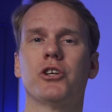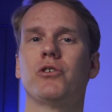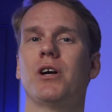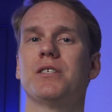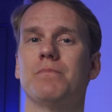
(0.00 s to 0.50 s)

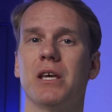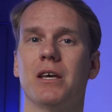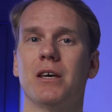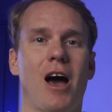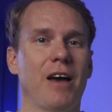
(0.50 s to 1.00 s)
Trust me,
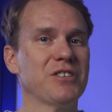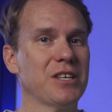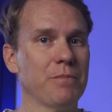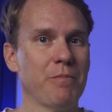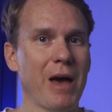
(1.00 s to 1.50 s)
I've
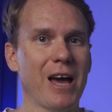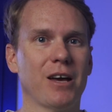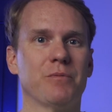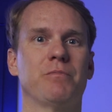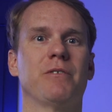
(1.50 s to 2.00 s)
skipped
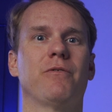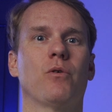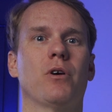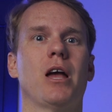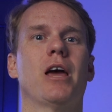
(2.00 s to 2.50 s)
backups
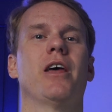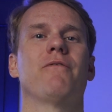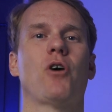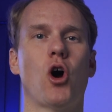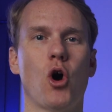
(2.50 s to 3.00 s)
before and
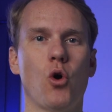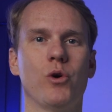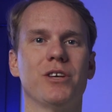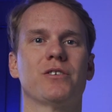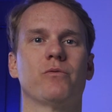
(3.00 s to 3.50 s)
I've
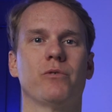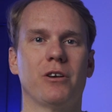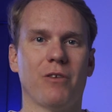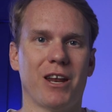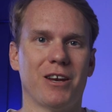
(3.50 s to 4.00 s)
always
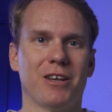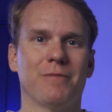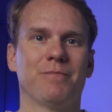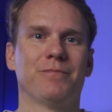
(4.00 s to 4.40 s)
regretted it.